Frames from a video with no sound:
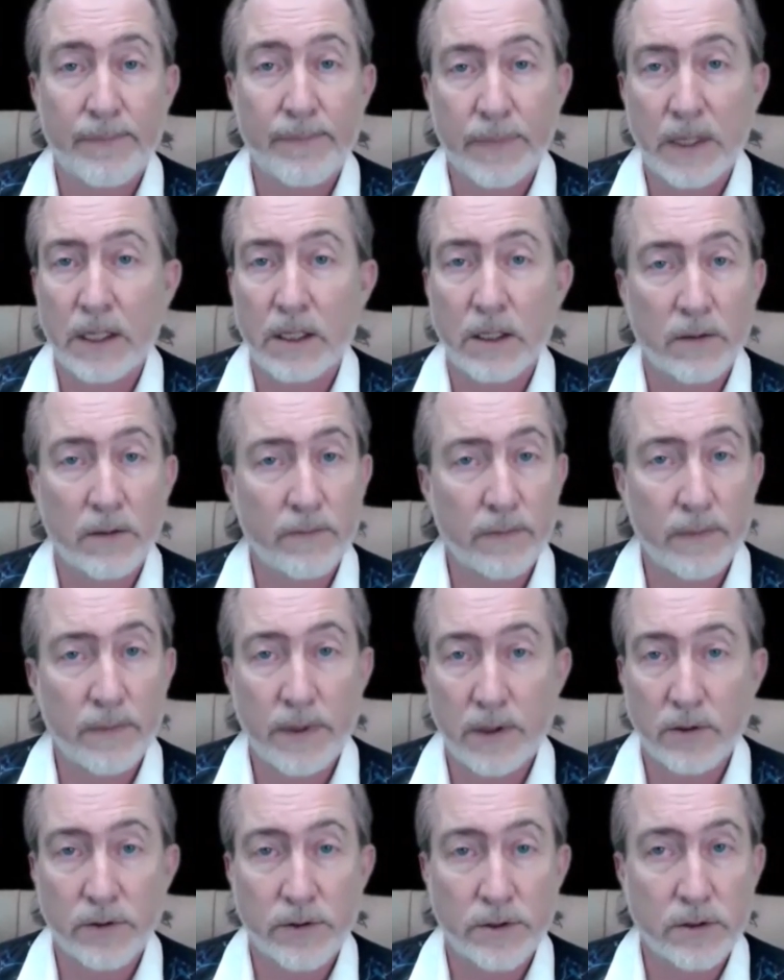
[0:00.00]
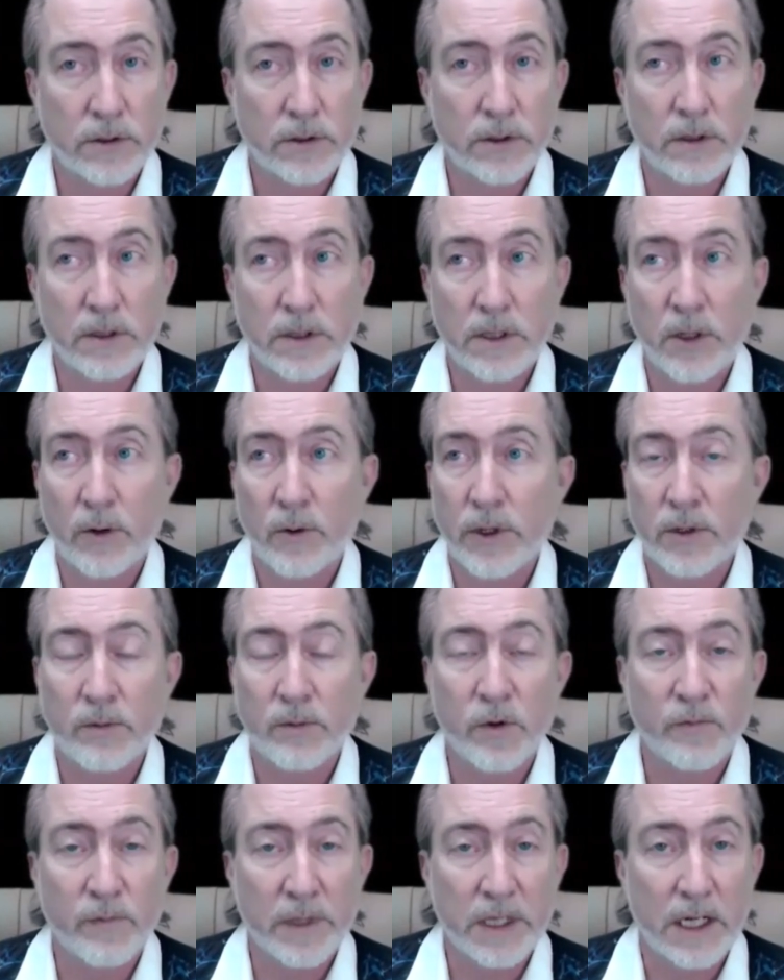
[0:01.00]
and there's no other
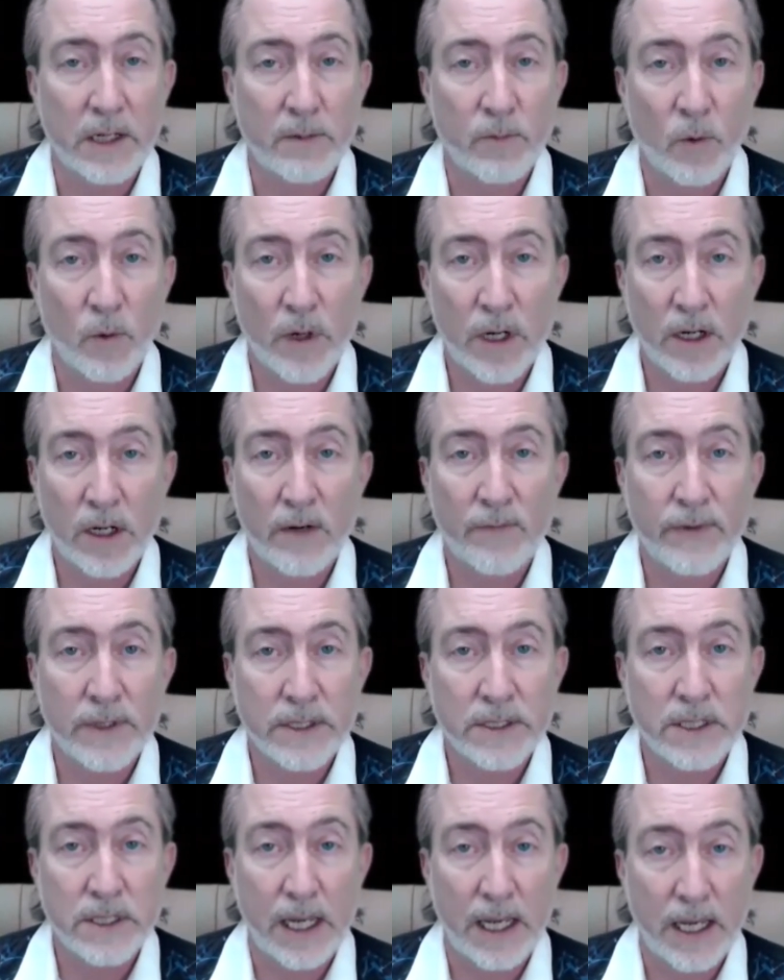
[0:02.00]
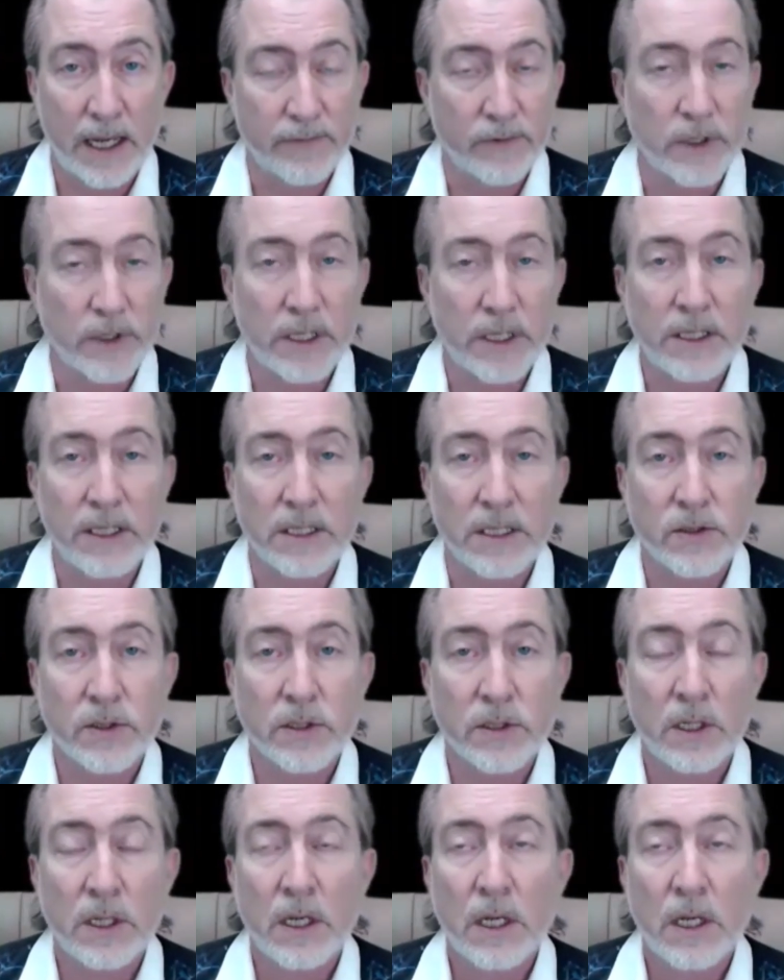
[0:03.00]
movement that I'm aware of that's ever done this.